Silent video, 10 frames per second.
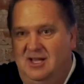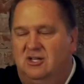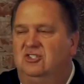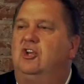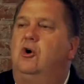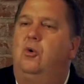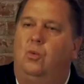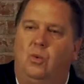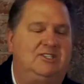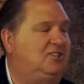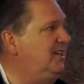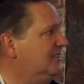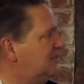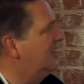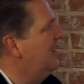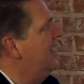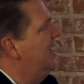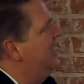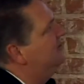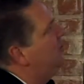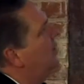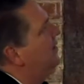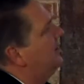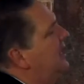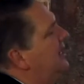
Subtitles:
So watch this. He goes, well, what can I